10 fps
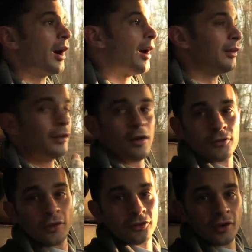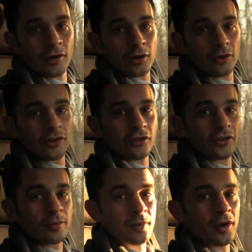I love the stereo
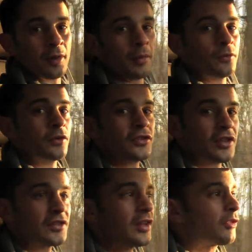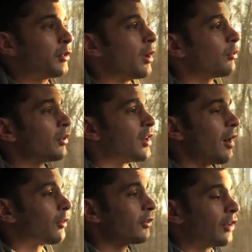system, but for
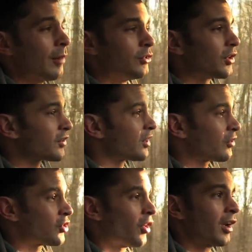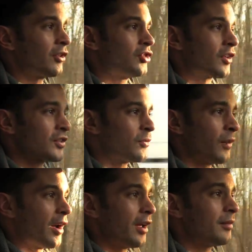$6,300, I'm just not sure I could
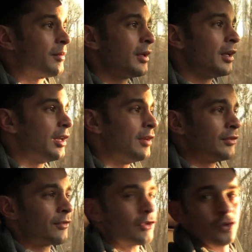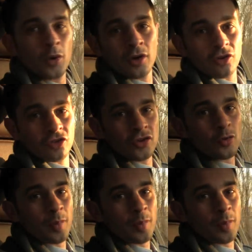justify it, even if the tweeters do